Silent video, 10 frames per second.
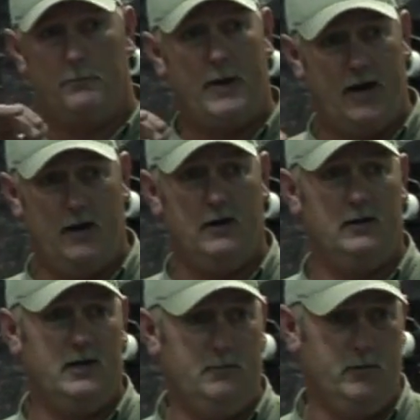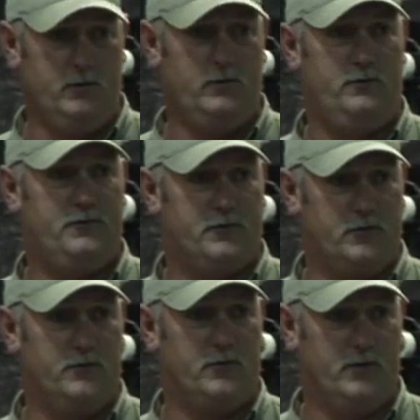barely move
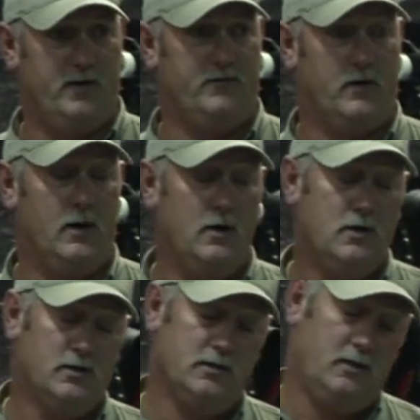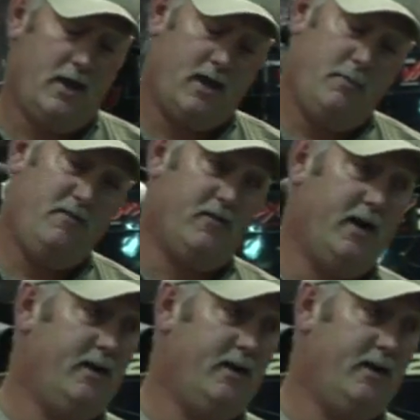through the river. And that can be very